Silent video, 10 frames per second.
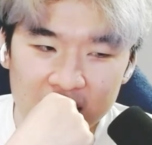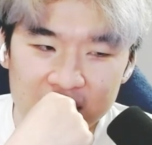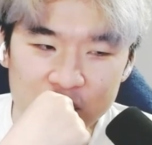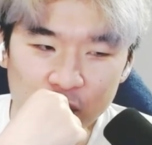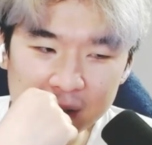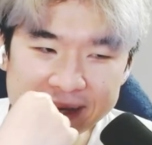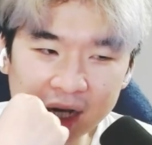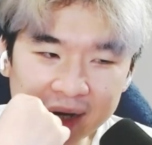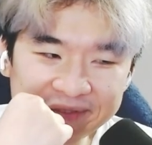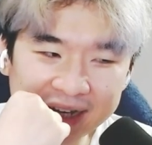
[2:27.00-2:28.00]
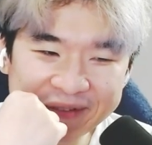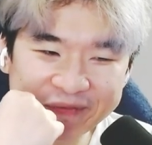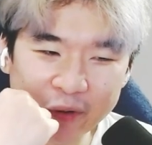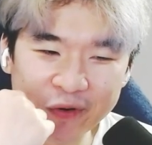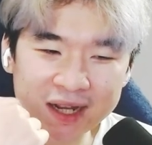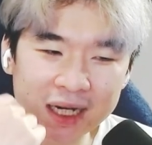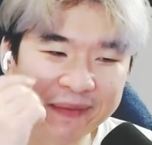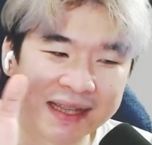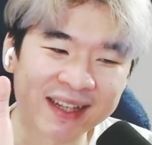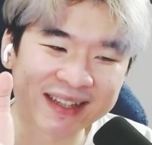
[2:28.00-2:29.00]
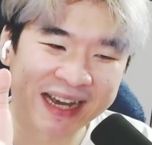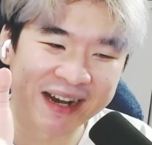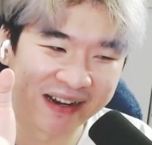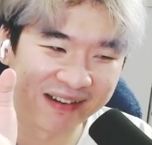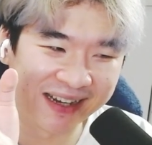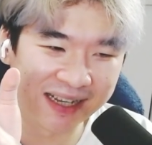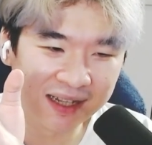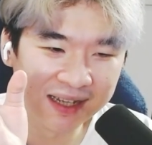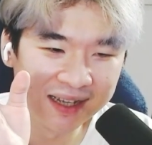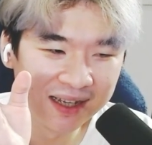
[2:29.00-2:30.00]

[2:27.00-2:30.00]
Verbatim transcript: You want to be combat, but we're gonna be non-combat, right?